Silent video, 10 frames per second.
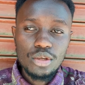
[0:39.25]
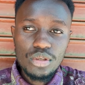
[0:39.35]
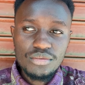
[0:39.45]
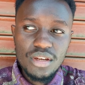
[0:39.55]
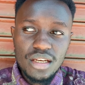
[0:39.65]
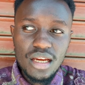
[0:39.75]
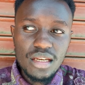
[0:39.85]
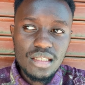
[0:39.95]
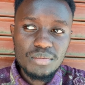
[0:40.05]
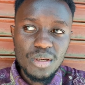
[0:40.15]
it was very
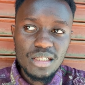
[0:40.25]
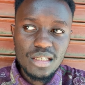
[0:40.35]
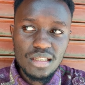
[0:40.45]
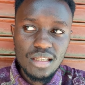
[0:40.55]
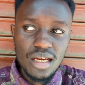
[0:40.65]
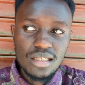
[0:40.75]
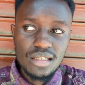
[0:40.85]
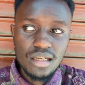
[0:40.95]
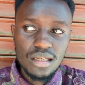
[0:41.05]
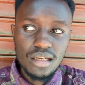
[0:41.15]
unexpected that
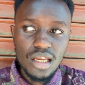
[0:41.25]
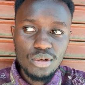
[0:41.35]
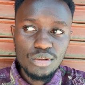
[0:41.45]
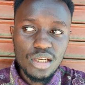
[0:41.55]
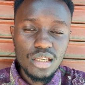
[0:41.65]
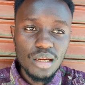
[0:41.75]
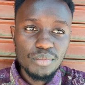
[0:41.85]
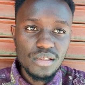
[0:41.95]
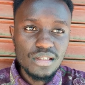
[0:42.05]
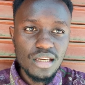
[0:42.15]
uh, he would end
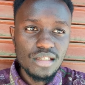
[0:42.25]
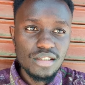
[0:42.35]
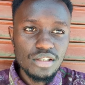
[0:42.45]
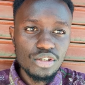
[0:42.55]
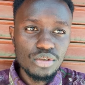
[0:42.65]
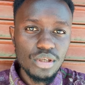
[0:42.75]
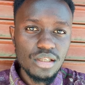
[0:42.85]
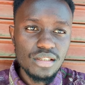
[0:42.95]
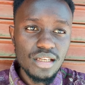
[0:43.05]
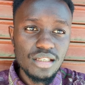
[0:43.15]
up in such a situ
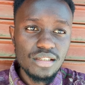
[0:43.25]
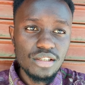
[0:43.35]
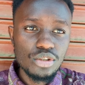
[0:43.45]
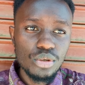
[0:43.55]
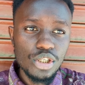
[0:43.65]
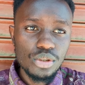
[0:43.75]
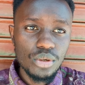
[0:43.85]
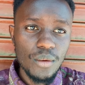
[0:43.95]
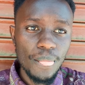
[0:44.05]
in such a situation